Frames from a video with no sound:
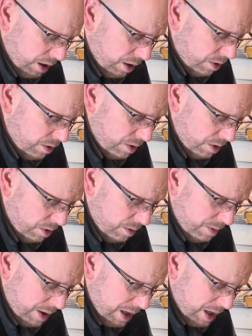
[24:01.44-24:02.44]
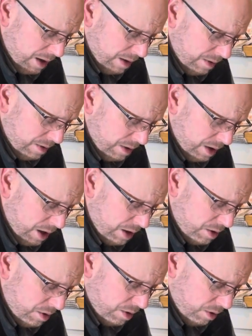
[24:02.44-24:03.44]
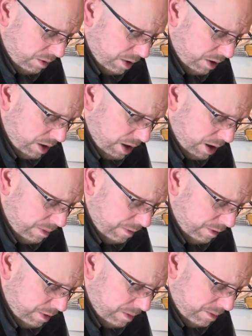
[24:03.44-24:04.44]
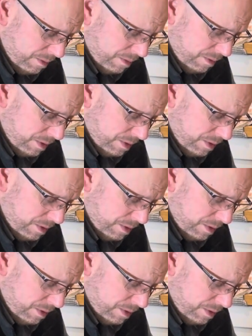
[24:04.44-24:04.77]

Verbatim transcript: You know me, and you know where I come from,